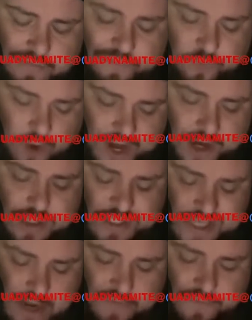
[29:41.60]
Free
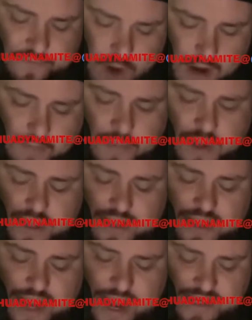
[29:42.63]
yourself from
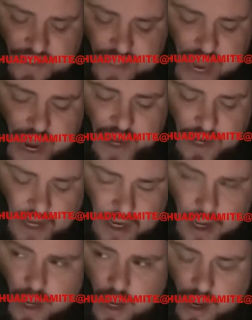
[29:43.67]
the
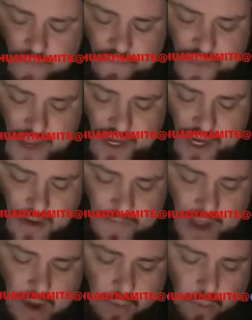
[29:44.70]
anxiety of thinking
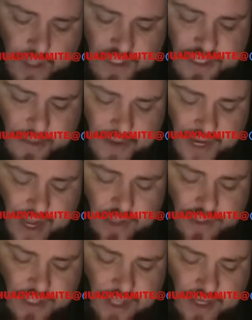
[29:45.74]
about what somebody
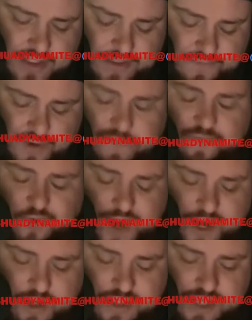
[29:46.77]
else thinks of you.
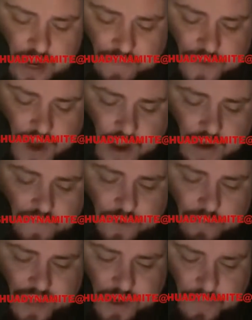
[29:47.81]
Free yourself
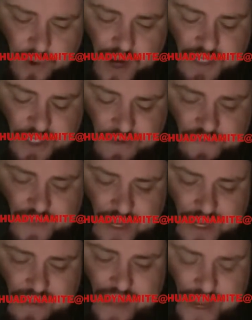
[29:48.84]
from the depression of
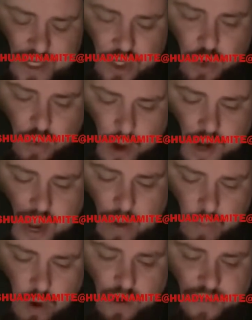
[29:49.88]
thinking that you are
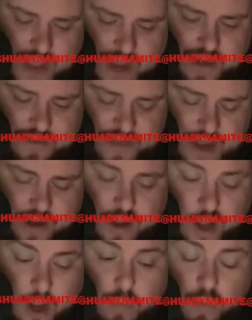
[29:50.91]
not worth anything
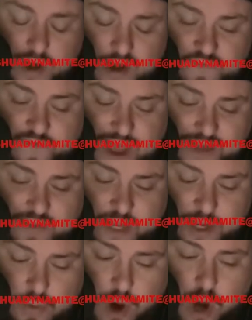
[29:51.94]
when in fact
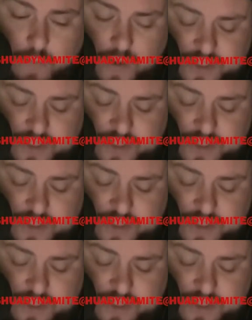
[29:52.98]
that you are.